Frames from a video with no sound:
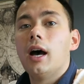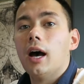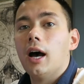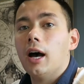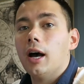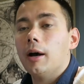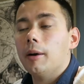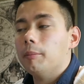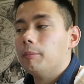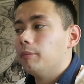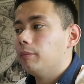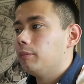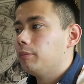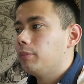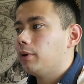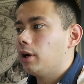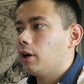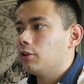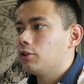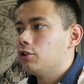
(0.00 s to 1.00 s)

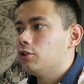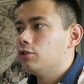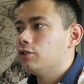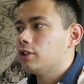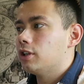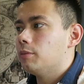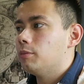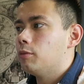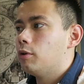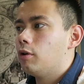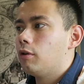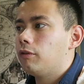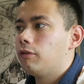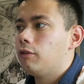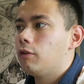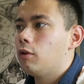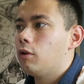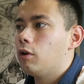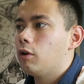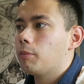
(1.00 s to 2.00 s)
but I'll use it more
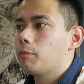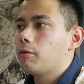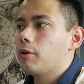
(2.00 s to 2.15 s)
for